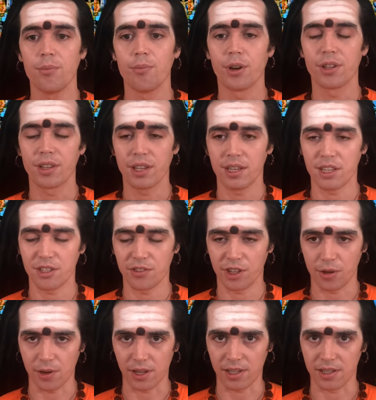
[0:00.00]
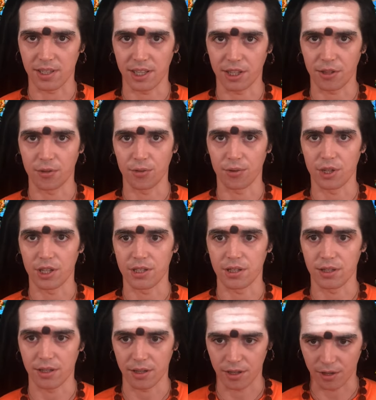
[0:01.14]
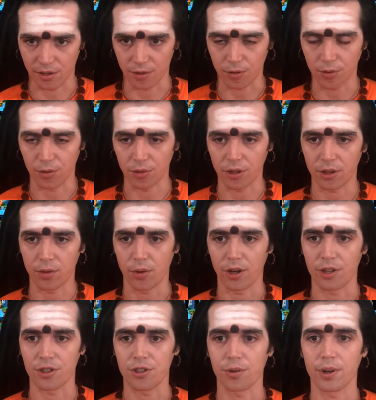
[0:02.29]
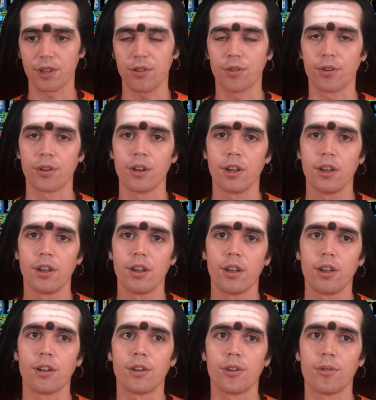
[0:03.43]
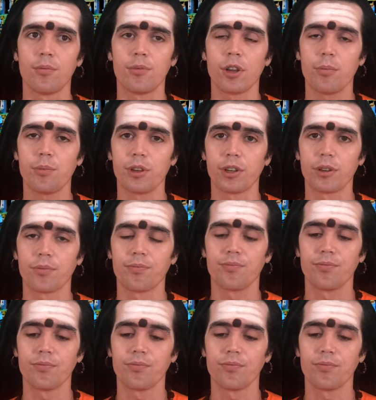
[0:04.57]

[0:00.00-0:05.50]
But in this video, I'll stick it to this guru tattva and surrender topic.